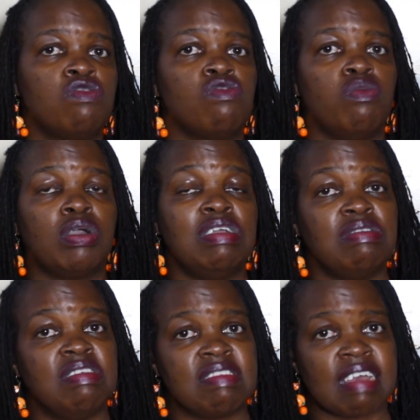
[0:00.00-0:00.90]
So we're going to
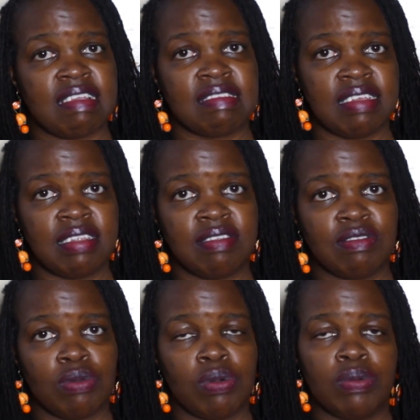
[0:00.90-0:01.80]
discuss it.
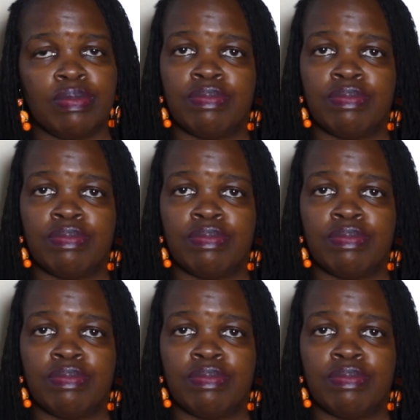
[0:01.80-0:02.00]
So